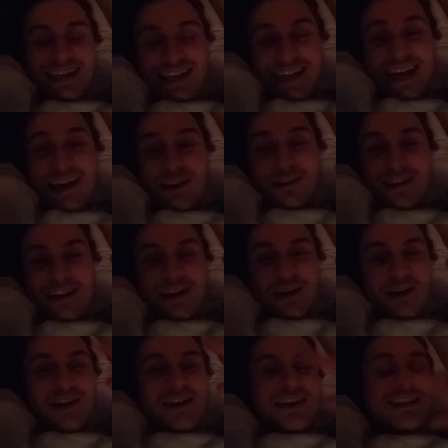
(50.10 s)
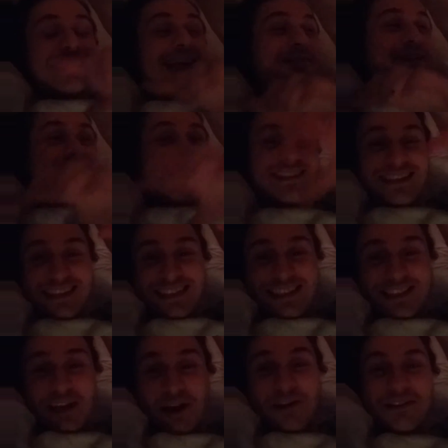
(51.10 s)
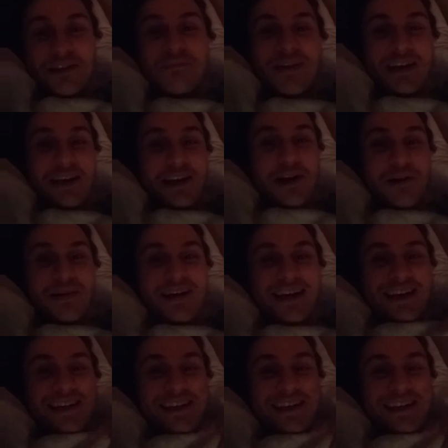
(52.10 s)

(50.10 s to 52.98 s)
Eric here. Time to actually start the video.